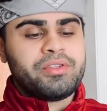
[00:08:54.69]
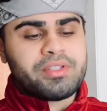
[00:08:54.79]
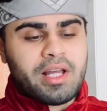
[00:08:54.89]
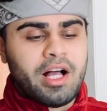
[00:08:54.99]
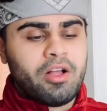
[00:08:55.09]

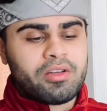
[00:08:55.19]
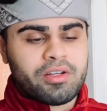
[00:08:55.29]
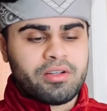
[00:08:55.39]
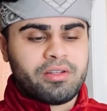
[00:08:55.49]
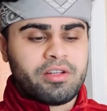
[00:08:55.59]

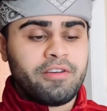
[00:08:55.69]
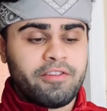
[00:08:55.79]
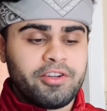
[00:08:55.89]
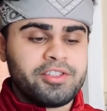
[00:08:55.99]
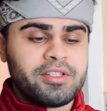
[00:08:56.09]
style
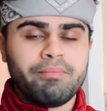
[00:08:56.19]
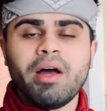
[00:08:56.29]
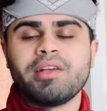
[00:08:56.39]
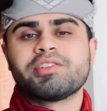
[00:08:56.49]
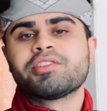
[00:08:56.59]
converts the
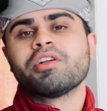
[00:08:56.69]
best?